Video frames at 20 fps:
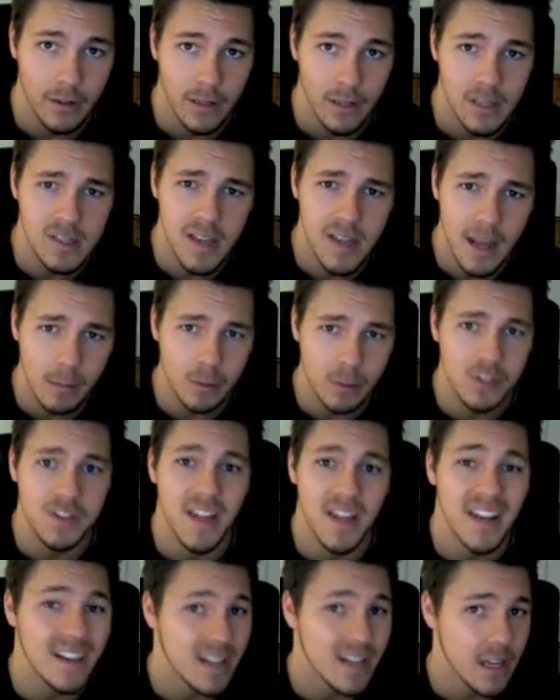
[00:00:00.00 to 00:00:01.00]
Establish
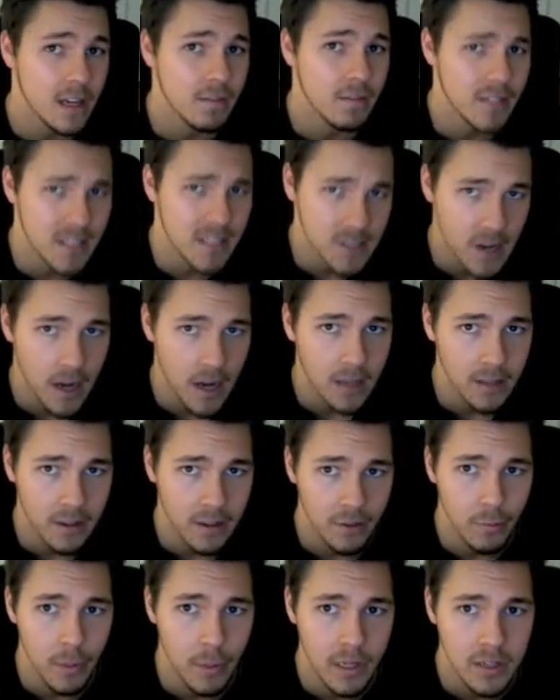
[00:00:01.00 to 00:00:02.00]
that none of these
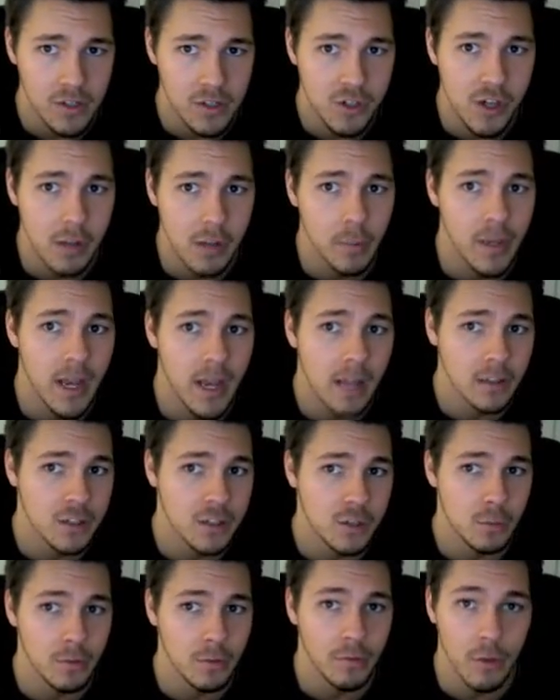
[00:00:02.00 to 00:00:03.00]
cognitive beings shall be
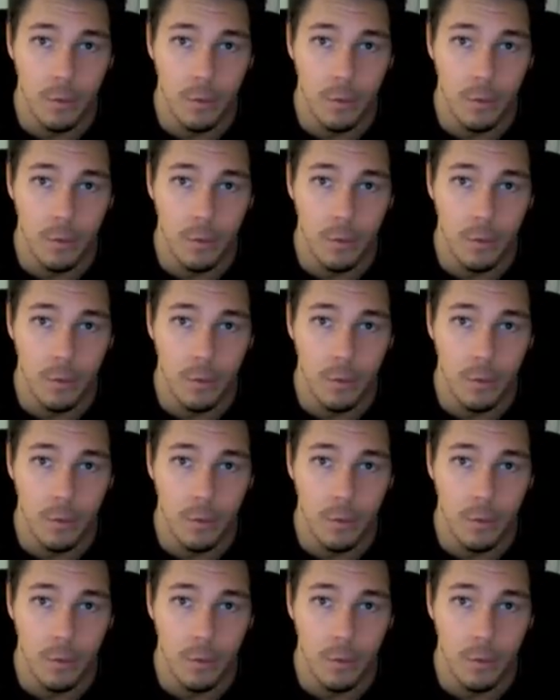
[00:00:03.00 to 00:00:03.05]
eligible for